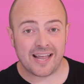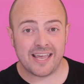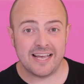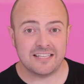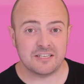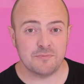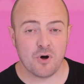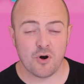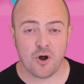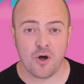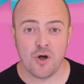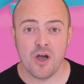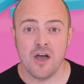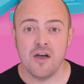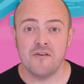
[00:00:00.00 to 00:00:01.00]
here tomorrow
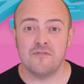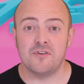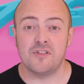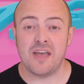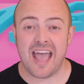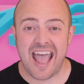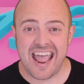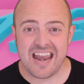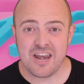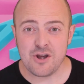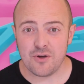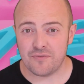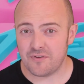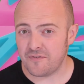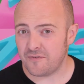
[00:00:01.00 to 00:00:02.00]
for the end
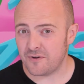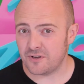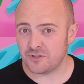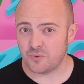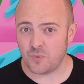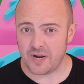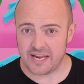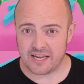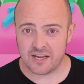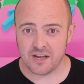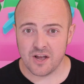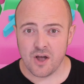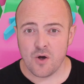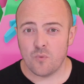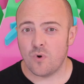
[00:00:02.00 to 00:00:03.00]
of the first week,
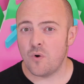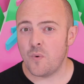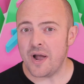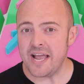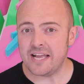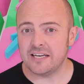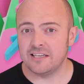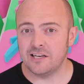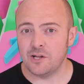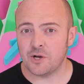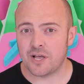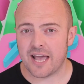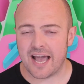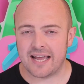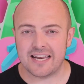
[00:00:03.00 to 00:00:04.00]
where we're going to look
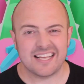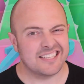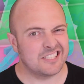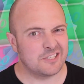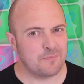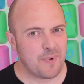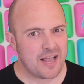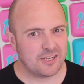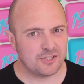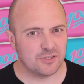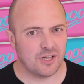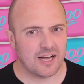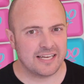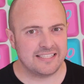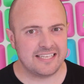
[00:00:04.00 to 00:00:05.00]
at a special
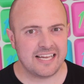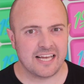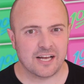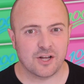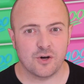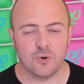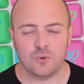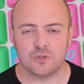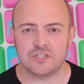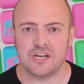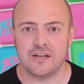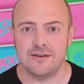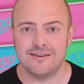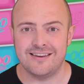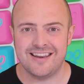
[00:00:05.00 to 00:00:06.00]
idea called
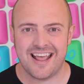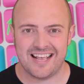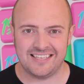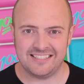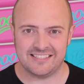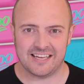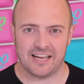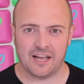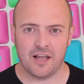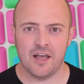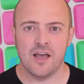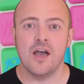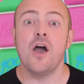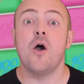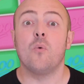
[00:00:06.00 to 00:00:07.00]
nesting,
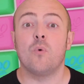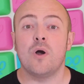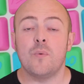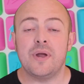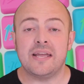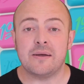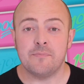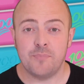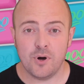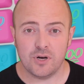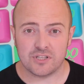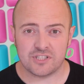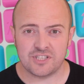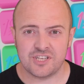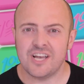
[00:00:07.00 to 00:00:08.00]
where we can
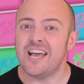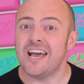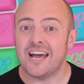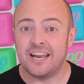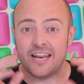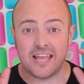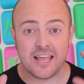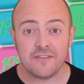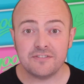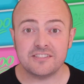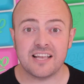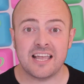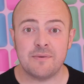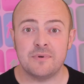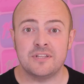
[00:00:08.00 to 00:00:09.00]
put an if
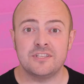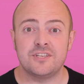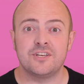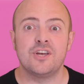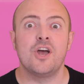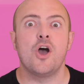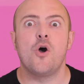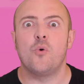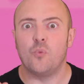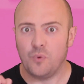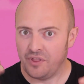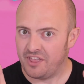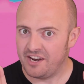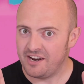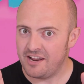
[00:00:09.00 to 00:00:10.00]
statement
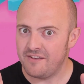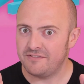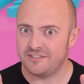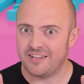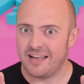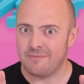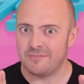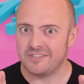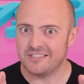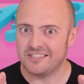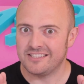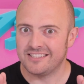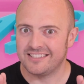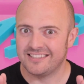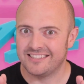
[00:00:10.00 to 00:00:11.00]
within an if statement.
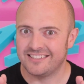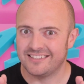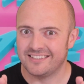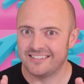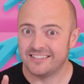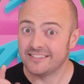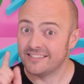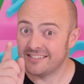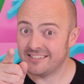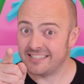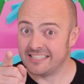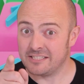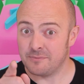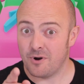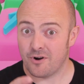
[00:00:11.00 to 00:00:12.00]
See you
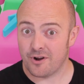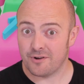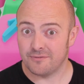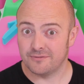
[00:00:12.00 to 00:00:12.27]
tomorrow.